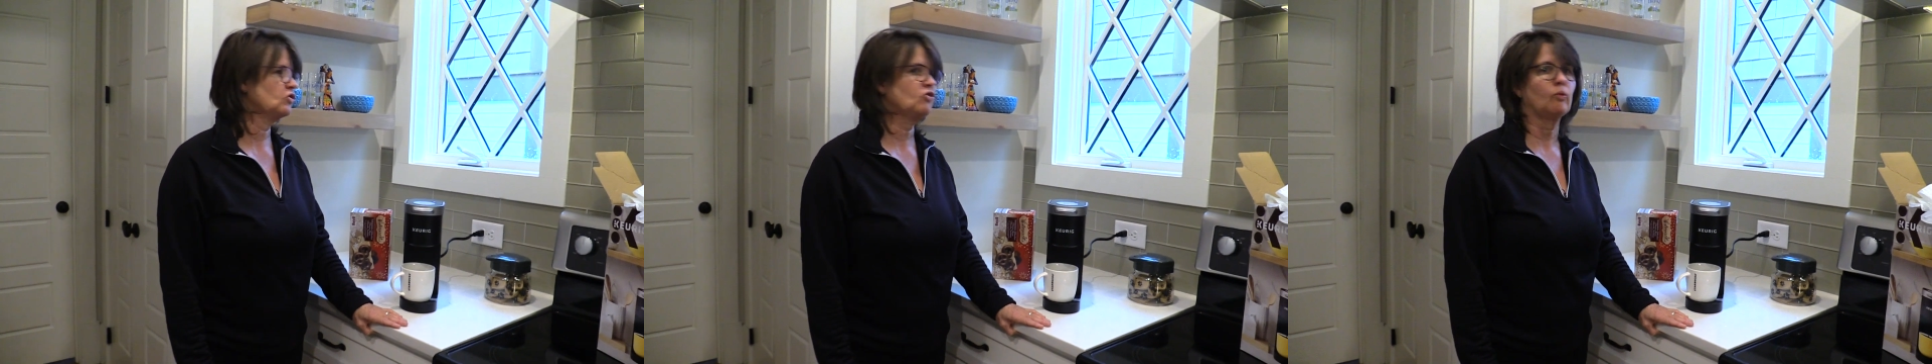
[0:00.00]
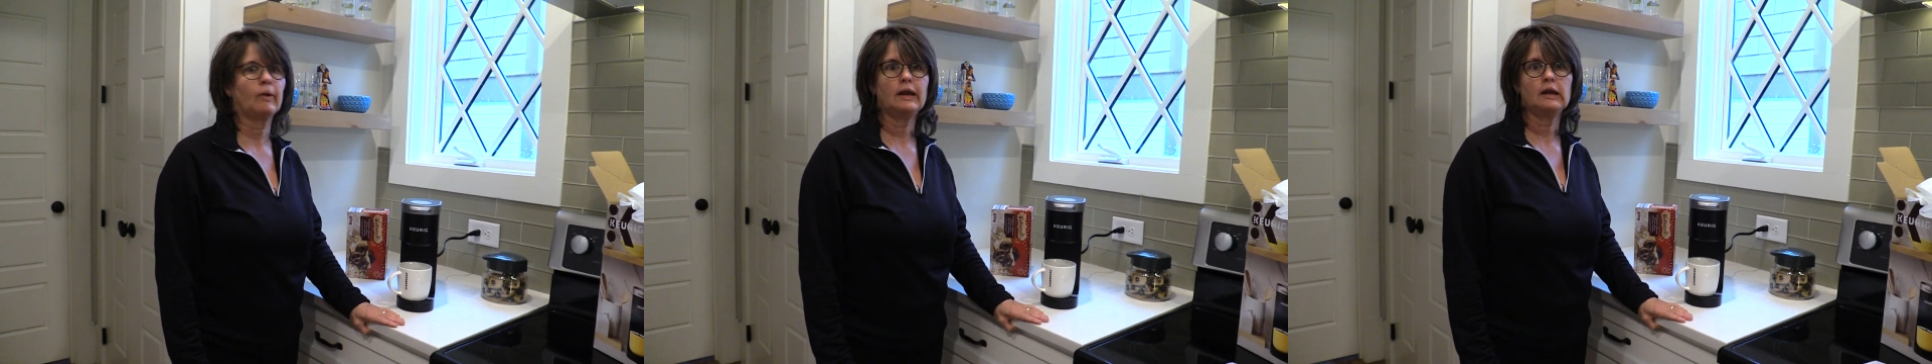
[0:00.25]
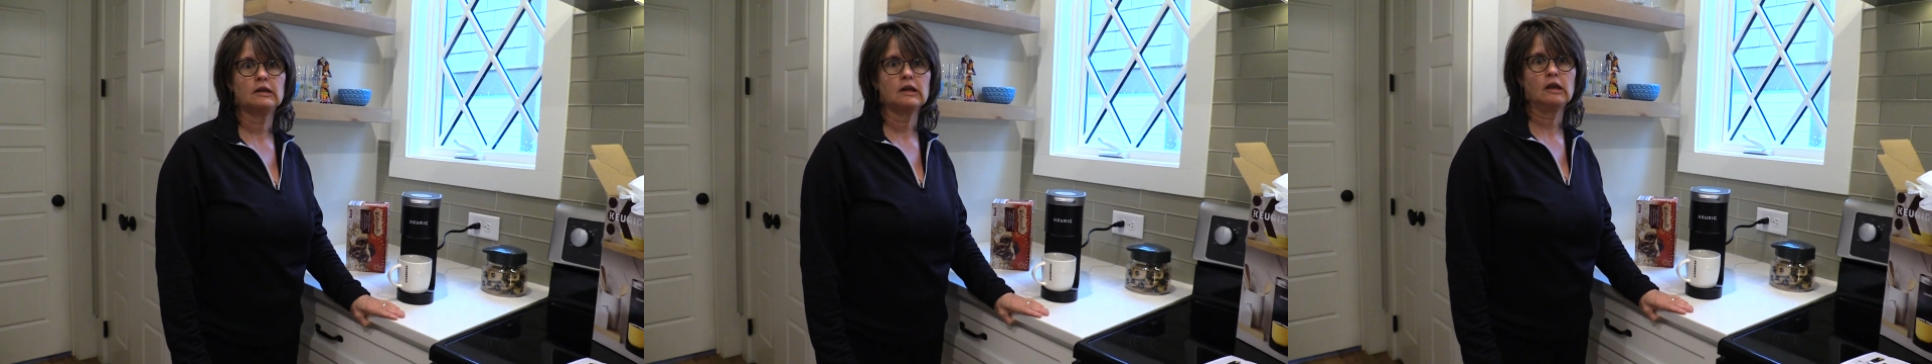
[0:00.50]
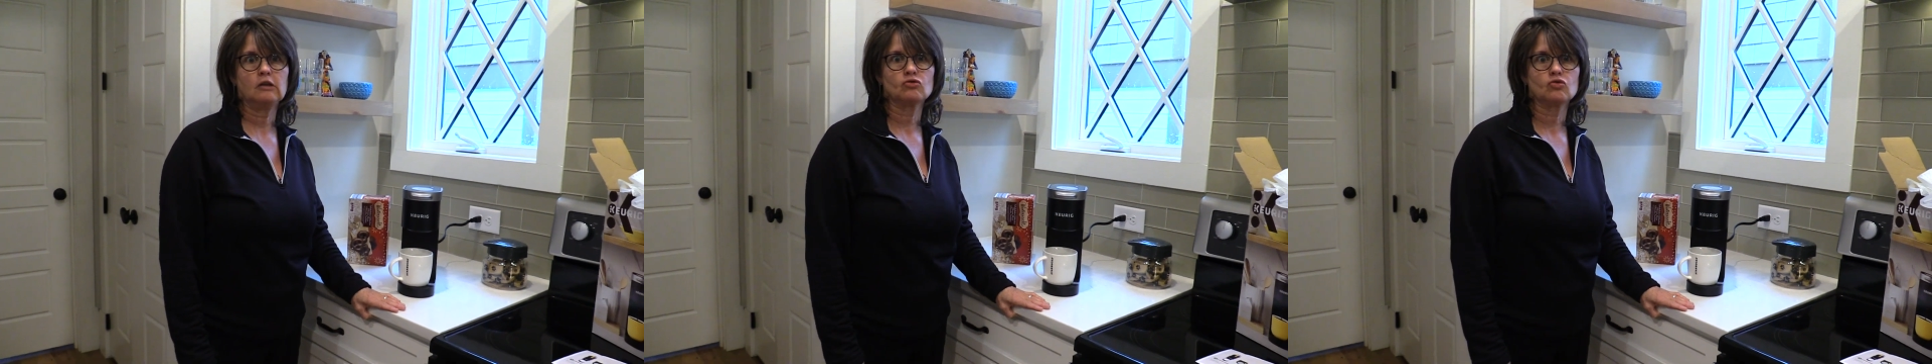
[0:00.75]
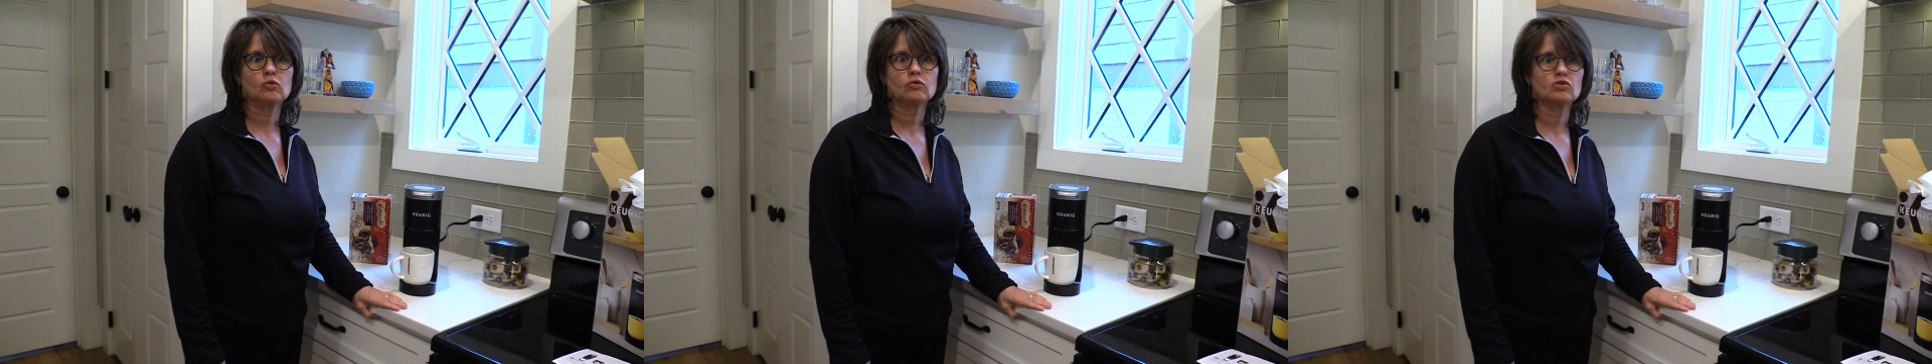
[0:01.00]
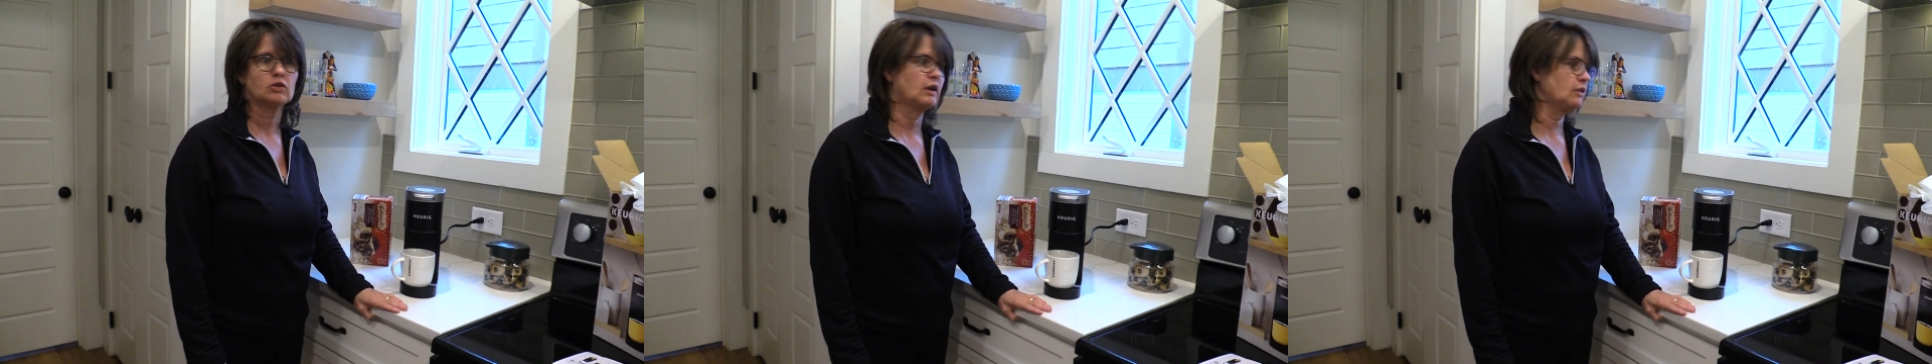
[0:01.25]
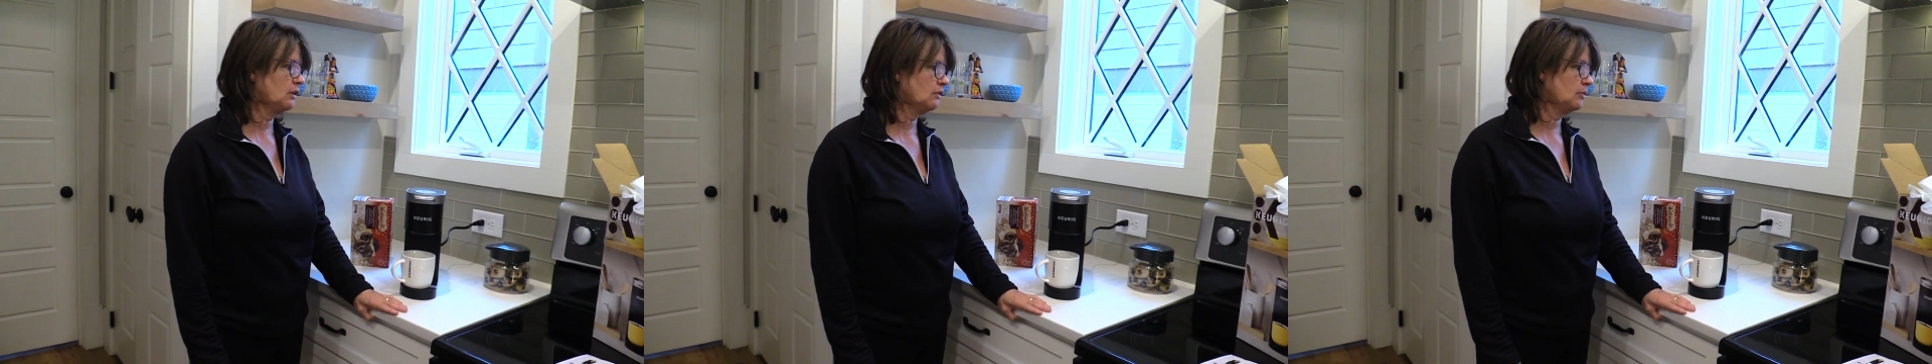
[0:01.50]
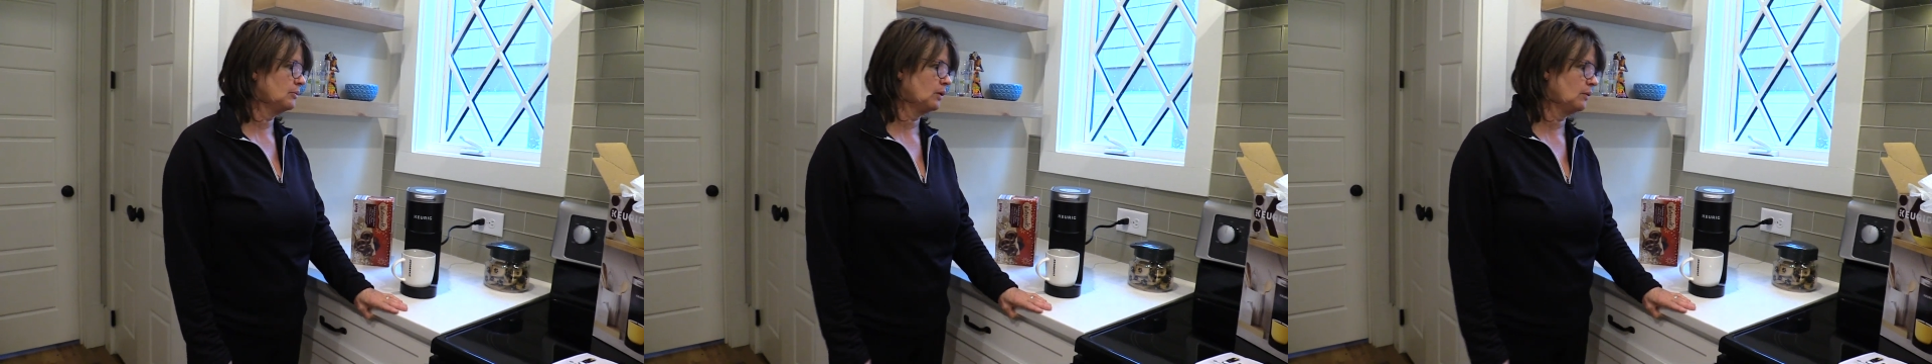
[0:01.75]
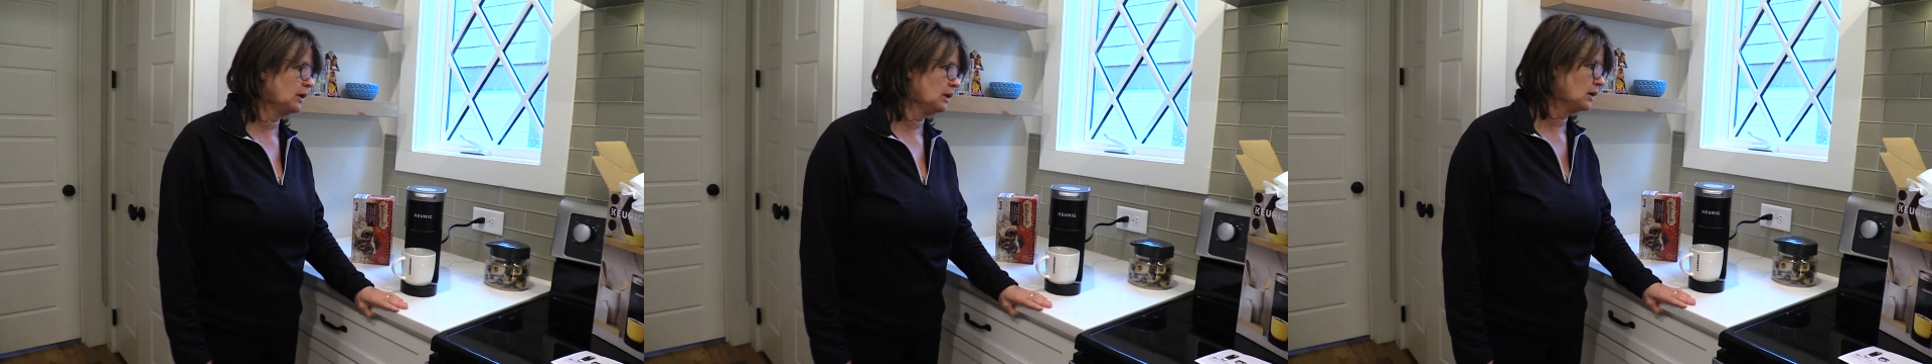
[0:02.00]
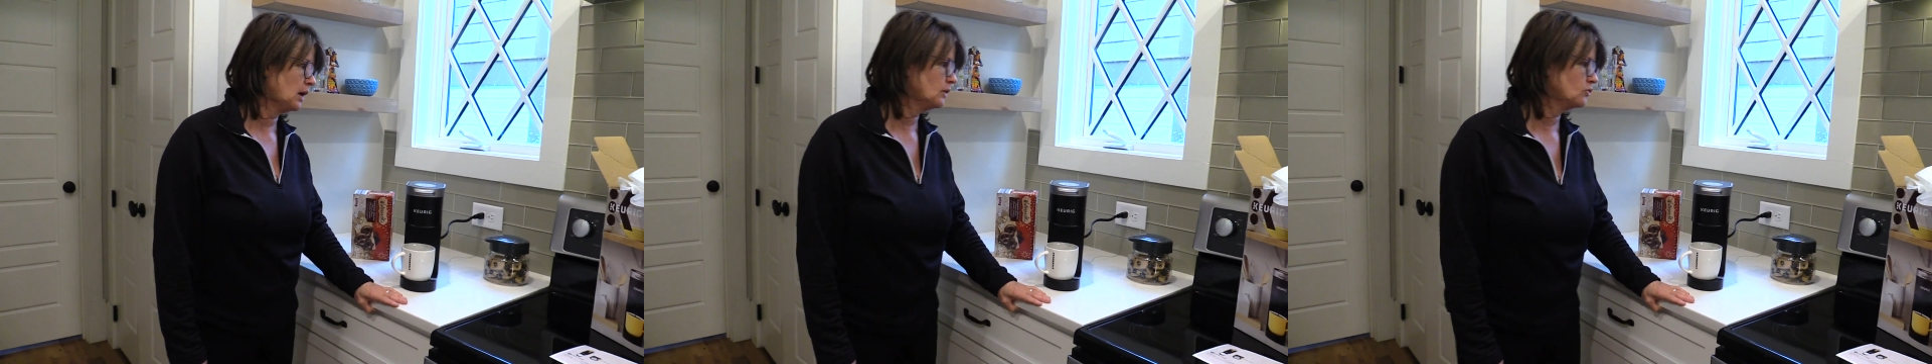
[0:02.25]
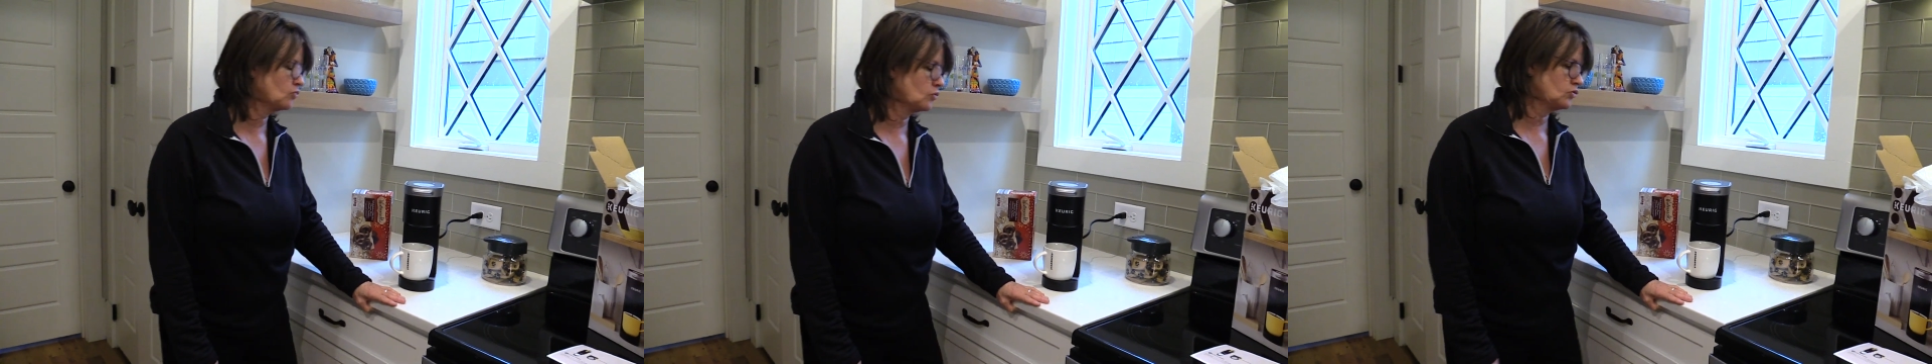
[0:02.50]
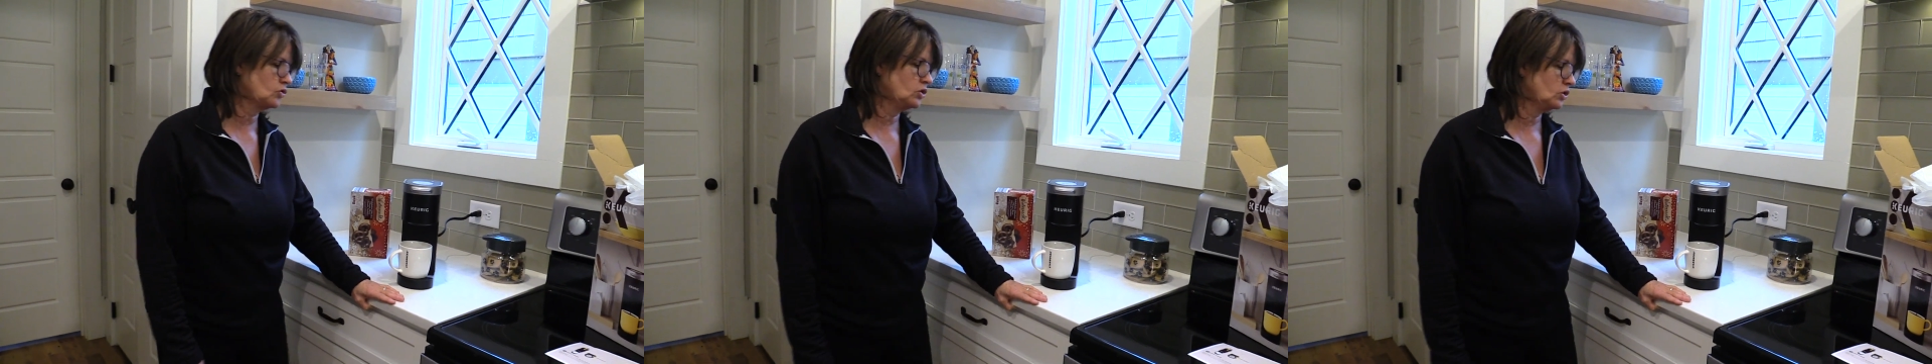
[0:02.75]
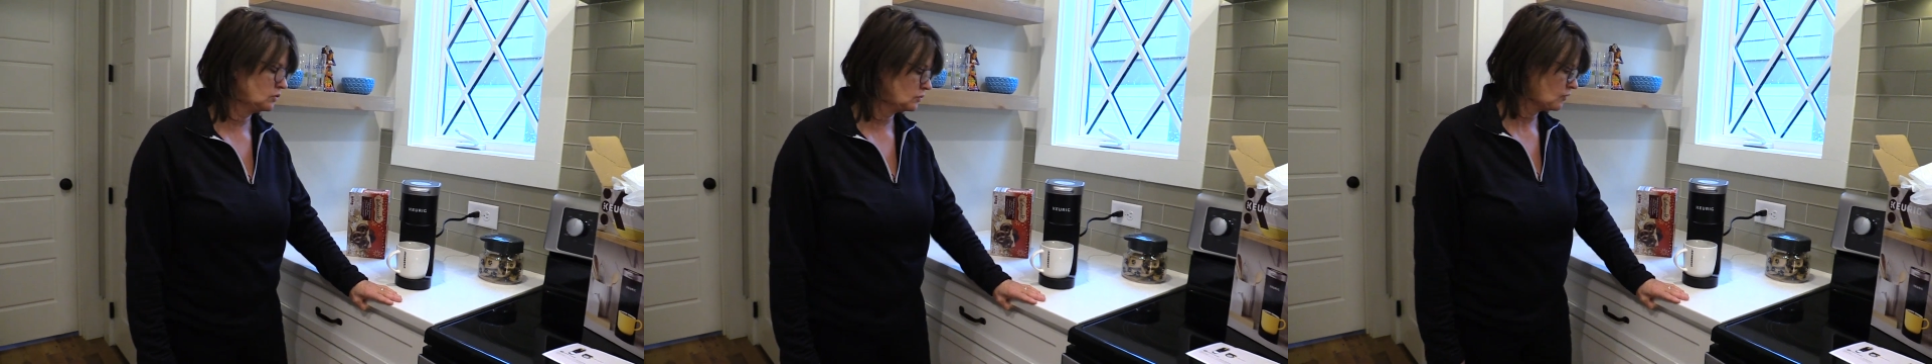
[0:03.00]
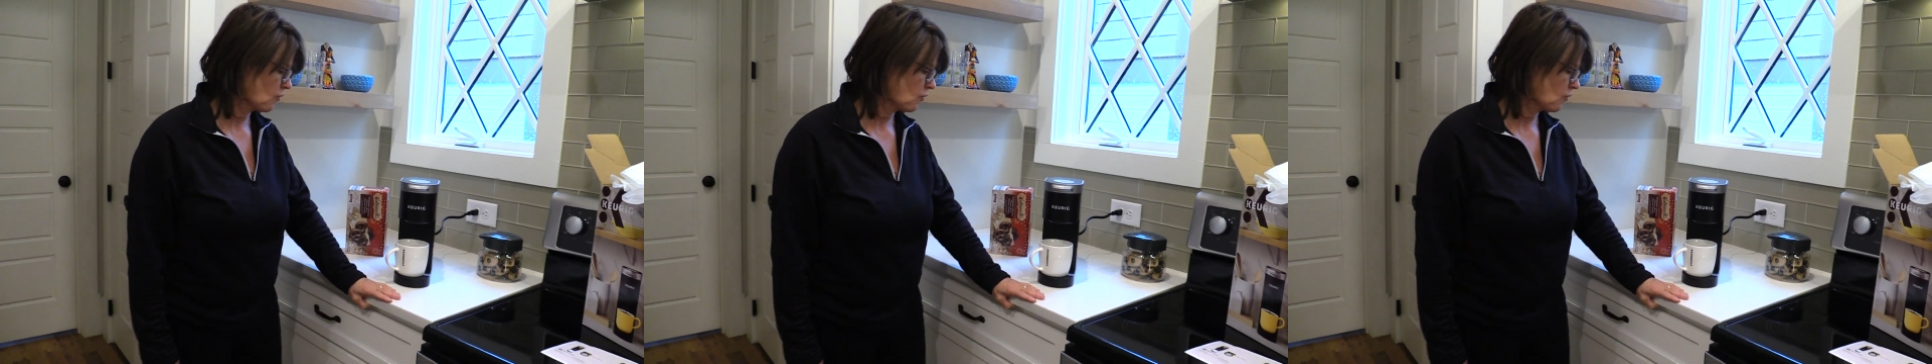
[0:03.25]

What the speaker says: It's a rainy day in Georgia, and I think it's going to be a rainy night in Georgia, too.